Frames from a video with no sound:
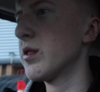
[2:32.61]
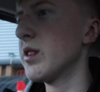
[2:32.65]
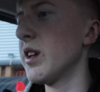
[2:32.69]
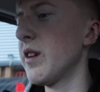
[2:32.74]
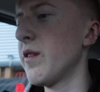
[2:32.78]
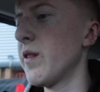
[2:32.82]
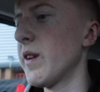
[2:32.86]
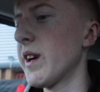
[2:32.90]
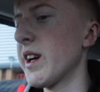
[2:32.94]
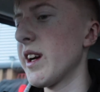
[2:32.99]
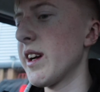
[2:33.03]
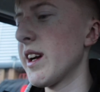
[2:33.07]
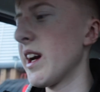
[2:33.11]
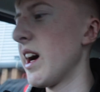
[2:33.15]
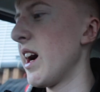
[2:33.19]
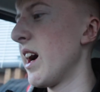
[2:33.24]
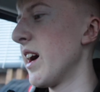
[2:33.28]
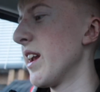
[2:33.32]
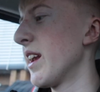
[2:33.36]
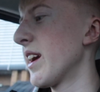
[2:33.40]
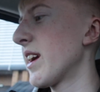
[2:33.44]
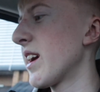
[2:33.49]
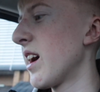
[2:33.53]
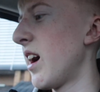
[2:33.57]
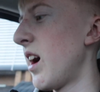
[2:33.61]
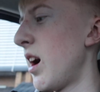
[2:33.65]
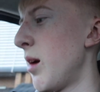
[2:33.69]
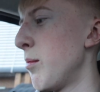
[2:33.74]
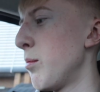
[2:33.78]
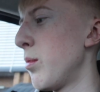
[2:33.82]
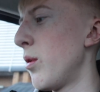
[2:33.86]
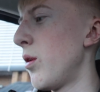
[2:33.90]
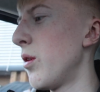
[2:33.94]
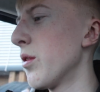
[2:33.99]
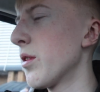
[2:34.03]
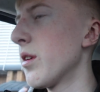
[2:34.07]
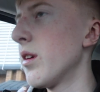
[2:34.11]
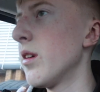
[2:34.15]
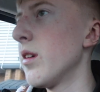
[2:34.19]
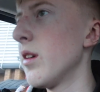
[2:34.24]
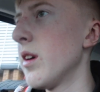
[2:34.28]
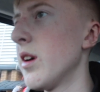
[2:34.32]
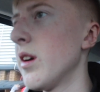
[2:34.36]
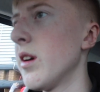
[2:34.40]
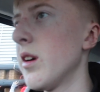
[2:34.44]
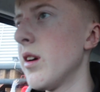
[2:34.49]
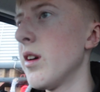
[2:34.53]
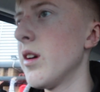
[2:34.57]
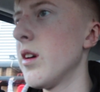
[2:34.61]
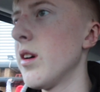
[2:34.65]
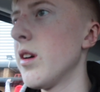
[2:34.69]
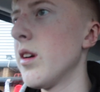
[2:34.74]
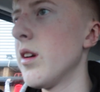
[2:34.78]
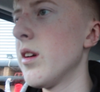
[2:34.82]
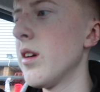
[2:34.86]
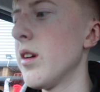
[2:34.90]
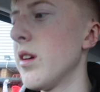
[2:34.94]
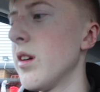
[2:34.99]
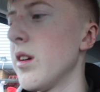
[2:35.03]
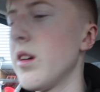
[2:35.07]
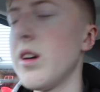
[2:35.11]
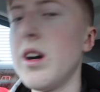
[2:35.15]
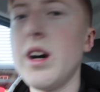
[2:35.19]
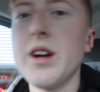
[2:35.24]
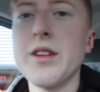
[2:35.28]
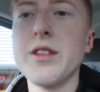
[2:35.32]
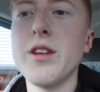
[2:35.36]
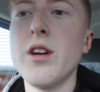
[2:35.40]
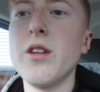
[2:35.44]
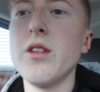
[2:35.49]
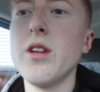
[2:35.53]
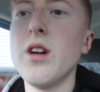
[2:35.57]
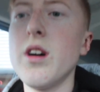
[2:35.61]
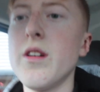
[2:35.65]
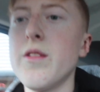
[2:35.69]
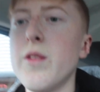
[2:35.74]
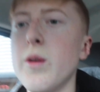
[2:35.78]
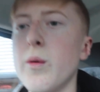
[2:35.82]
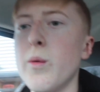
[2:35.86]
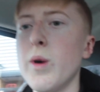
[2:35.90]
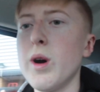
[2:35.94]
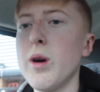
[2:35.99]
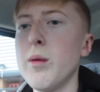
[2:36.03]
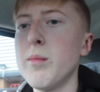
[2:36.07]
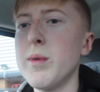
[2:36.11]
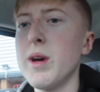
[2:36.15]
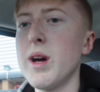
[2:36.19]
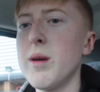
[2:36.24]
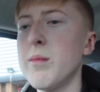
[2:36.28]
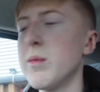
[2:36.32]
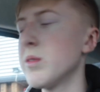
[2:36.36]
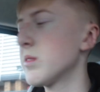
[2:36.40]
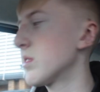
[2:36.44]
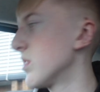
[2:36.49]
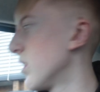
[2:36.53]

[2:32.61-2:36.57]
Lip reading: see if we can get any cardboard. I don't know if we will be able